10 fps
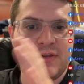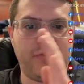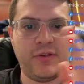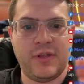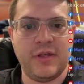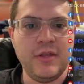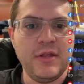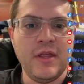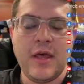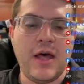into
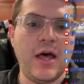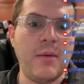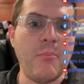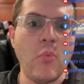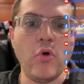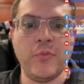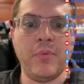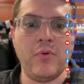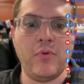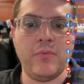
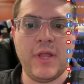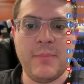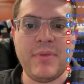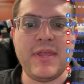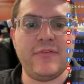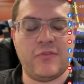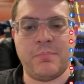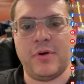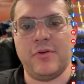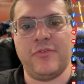multiple pieces
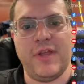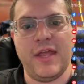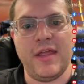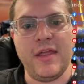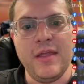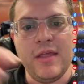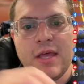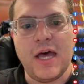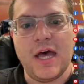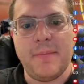per se
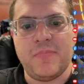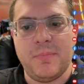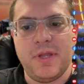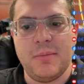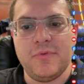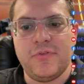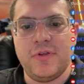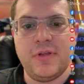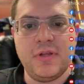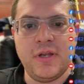to be able to,
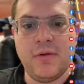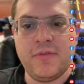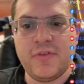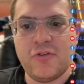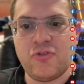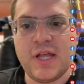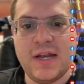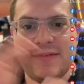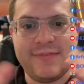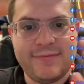essentially
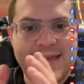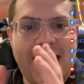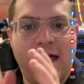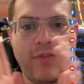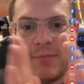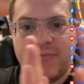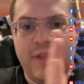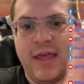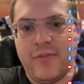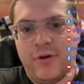kind of tile them
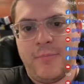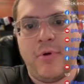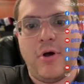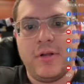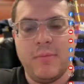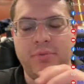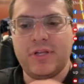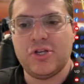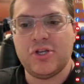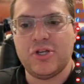together upon
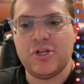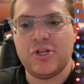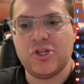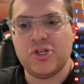completion.